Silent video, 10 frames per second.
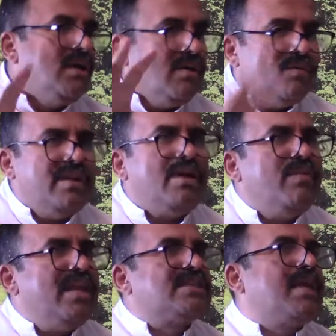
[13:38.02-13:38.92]
There
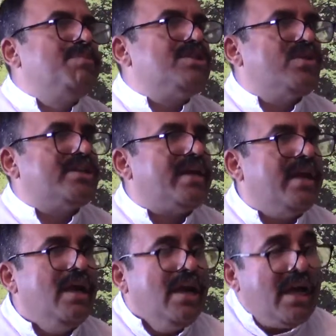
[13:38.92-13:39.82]
various scriptures you can
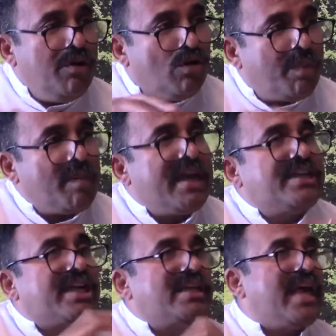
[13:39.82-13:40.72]
study. And you people get
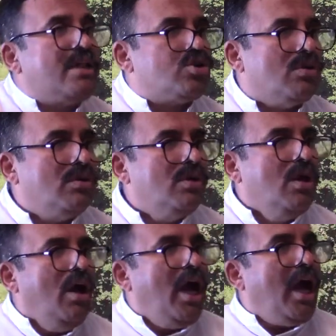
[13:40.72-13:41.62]
stuck there also.
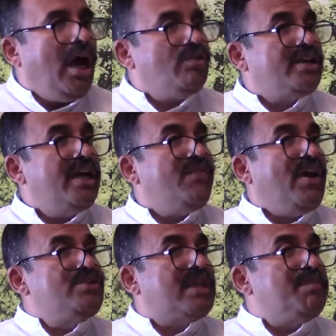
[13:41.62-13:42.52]
Hey, I have studied
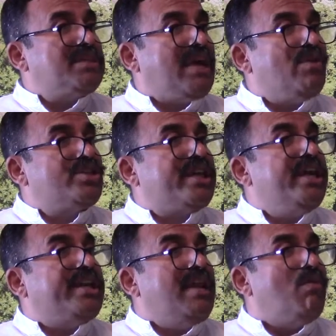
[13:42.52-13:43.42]
5 scriptures, I want to
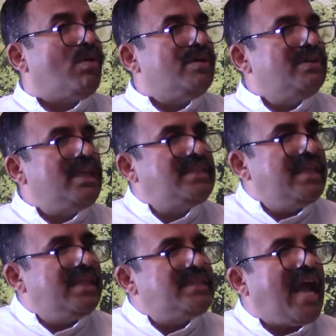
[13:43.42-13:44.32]
study 10 more. They
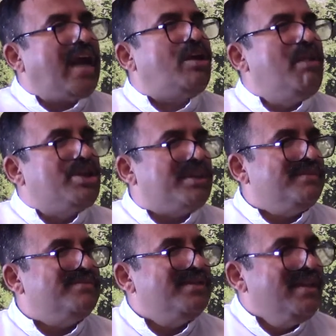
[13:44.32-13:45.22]
think it's an
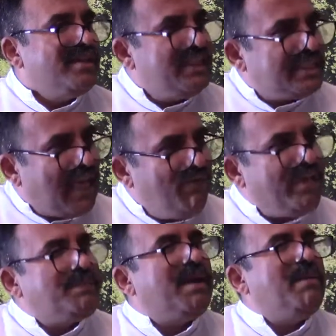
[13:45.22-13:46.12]
accumulation. The self
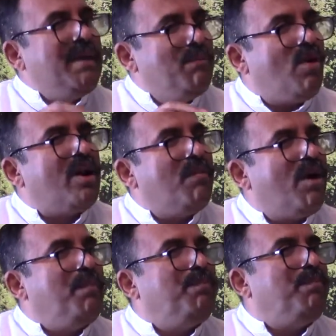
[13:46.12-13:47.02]
is becoming more and
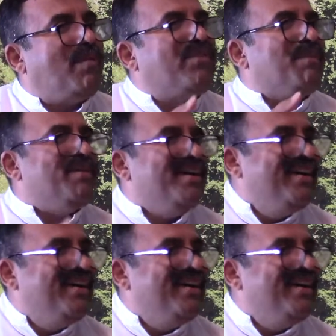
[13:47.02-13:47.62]
more puffed up.